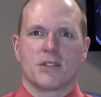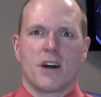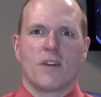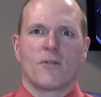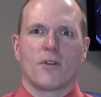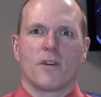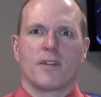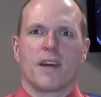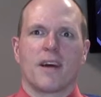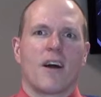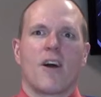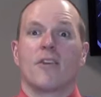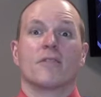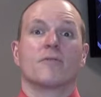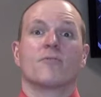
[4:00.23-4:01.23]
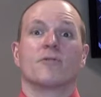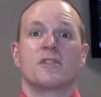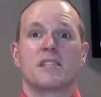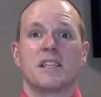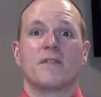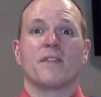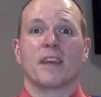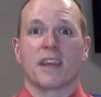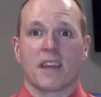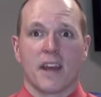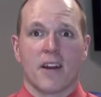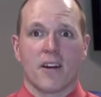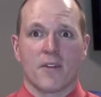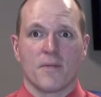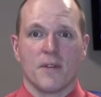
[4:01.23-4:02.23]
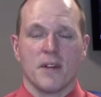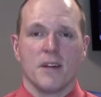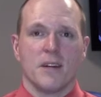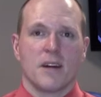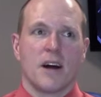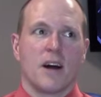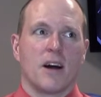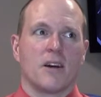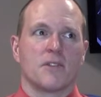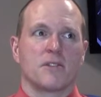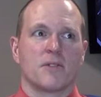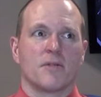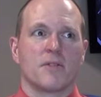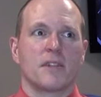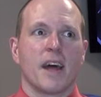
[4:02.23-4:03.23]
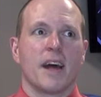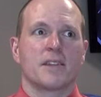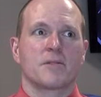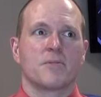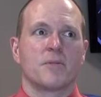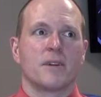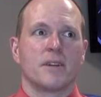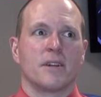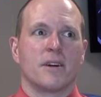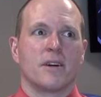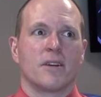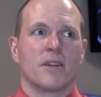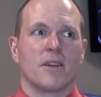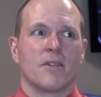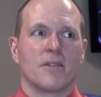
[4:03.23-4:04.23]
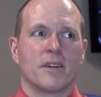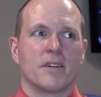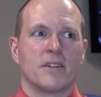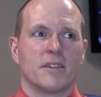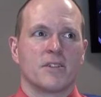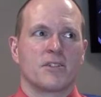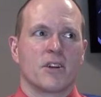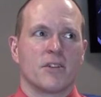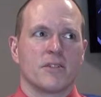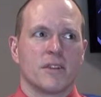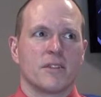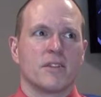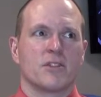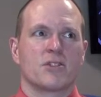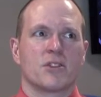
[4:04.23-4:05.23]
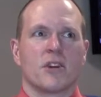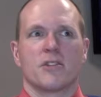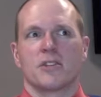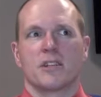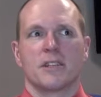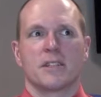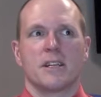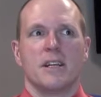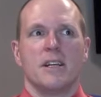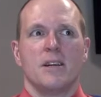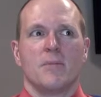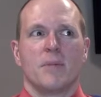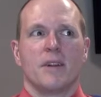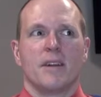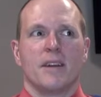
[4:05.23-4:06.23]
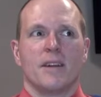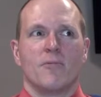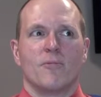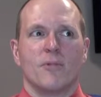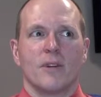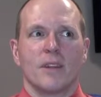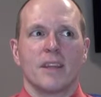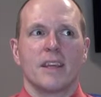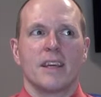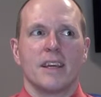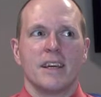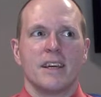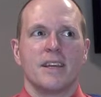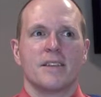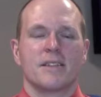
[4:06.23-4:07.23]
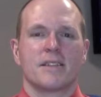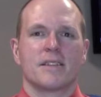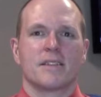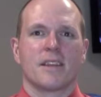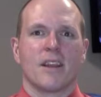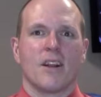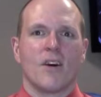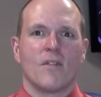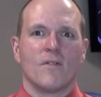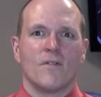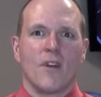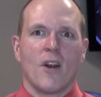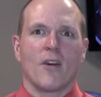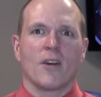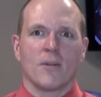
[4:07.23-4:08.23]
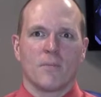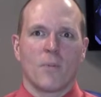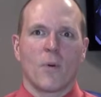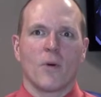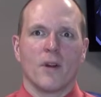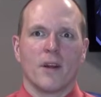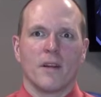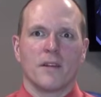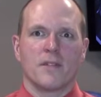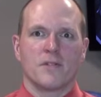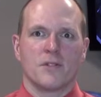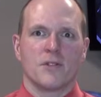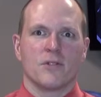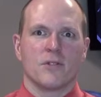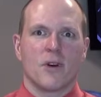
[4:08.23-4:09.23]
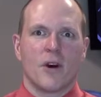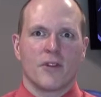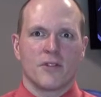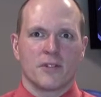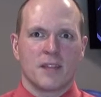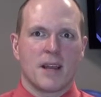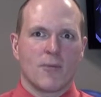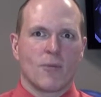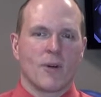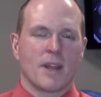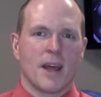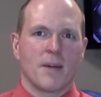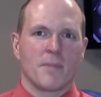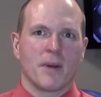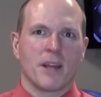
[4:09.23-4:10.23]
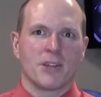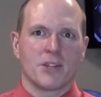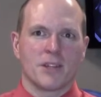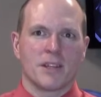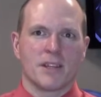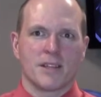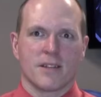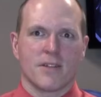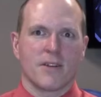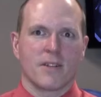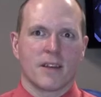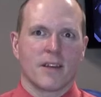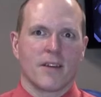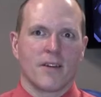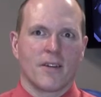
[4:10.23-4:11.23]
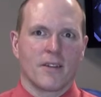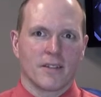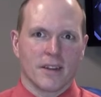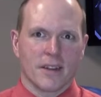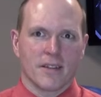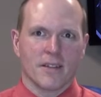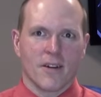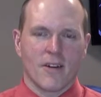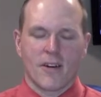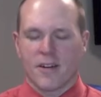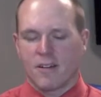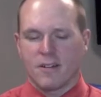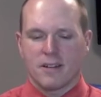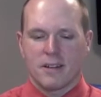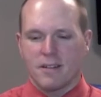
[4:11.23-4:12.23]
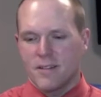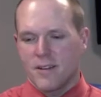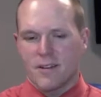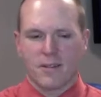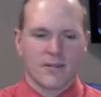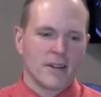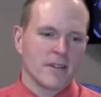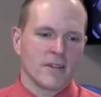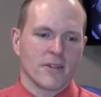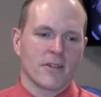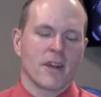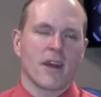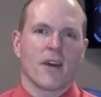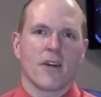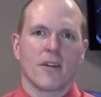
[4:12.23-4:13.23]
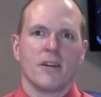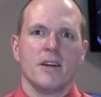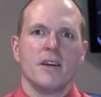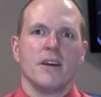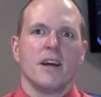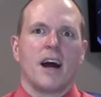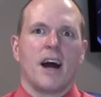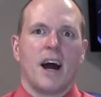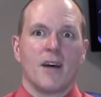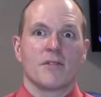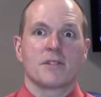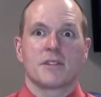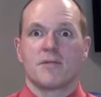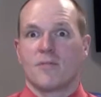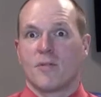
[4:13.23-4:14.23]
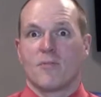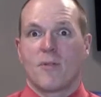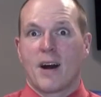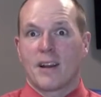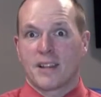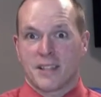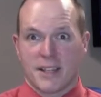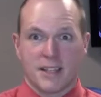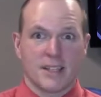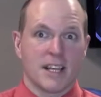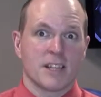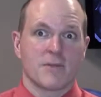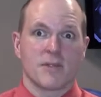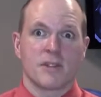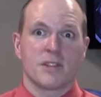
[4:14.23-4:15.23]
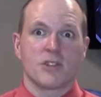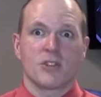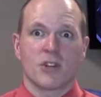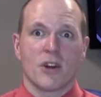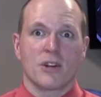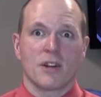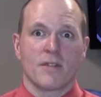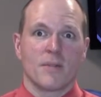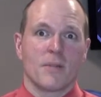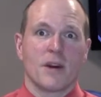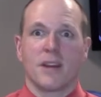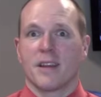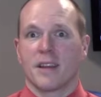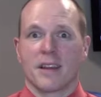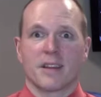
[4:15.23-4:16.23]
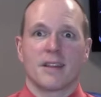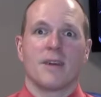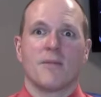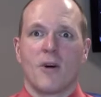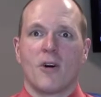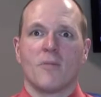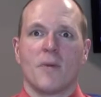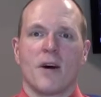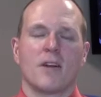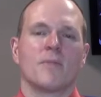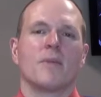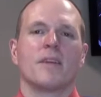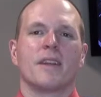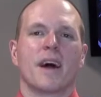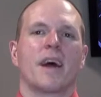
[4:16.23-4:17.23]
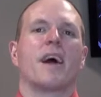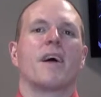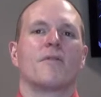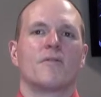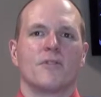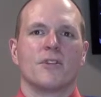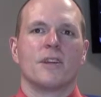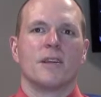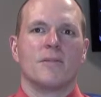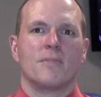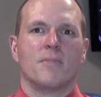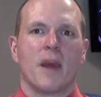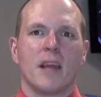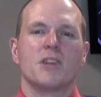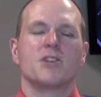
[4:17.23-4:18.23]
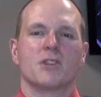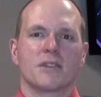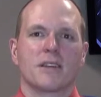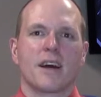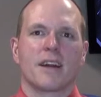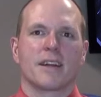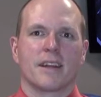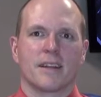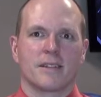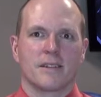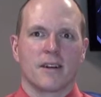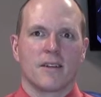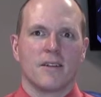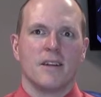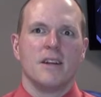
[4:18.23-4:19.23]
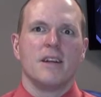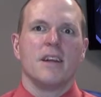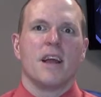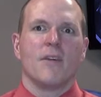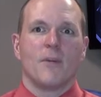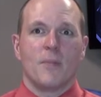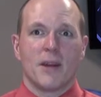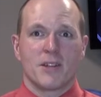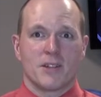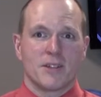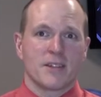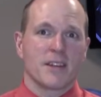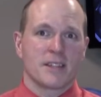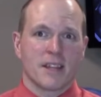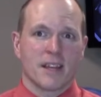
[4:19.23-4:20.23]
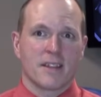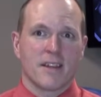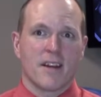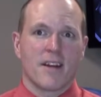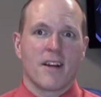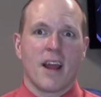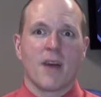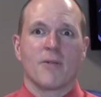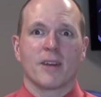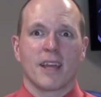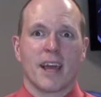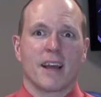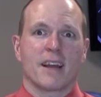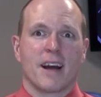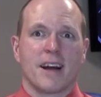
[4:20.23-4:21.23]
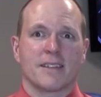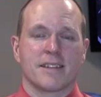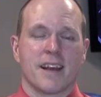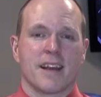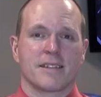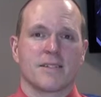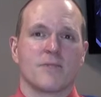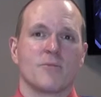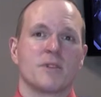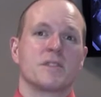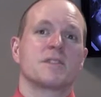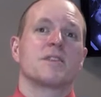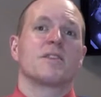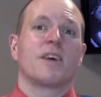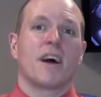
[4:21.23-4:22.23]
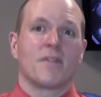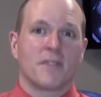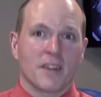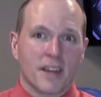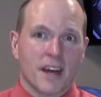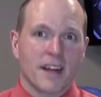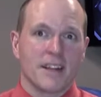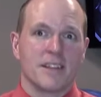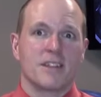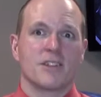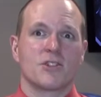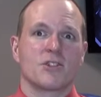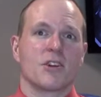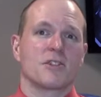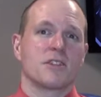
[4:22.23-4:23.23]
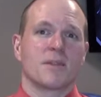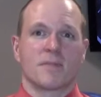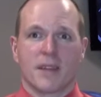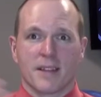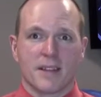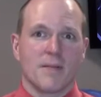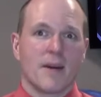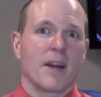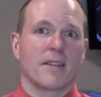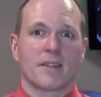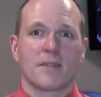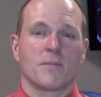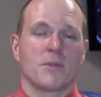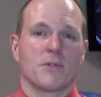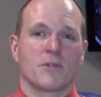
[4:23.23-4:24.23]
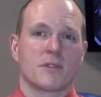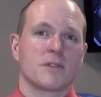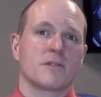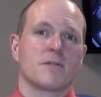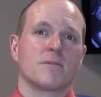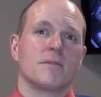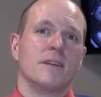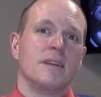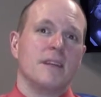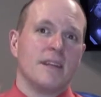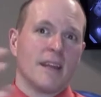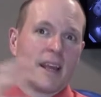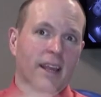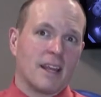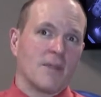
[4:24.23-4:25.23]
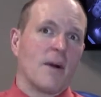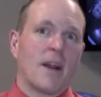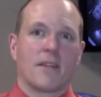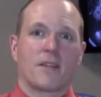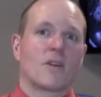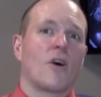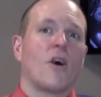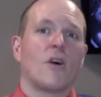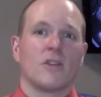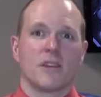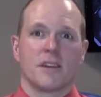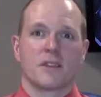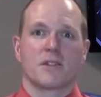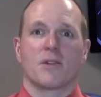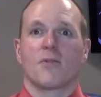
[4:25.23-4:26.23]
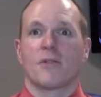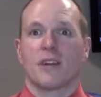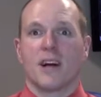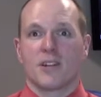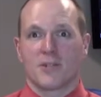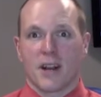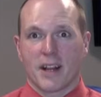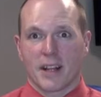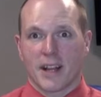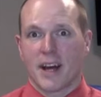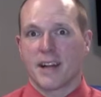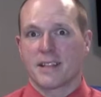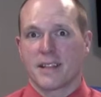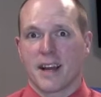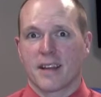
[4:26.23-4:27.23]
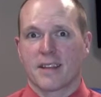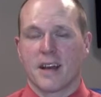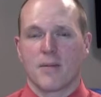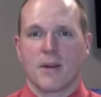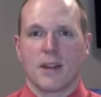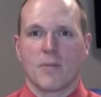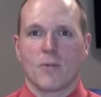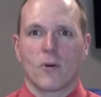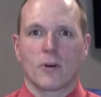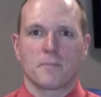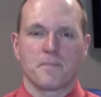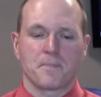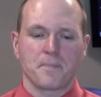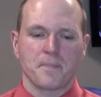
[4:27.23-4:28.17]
software that aren't receiving care. So that's what the discharge is. But it really is very important to understand where that patient is in their care. Obviously, we want to successfully discharge everybody and get them all better, but not every patient kind of gets there. If a patient doesn't get there and we can't contact them, we still have to kind of discharge them, get them out of the computer system, and get them out of the call list so we're not trying to contact them anymore.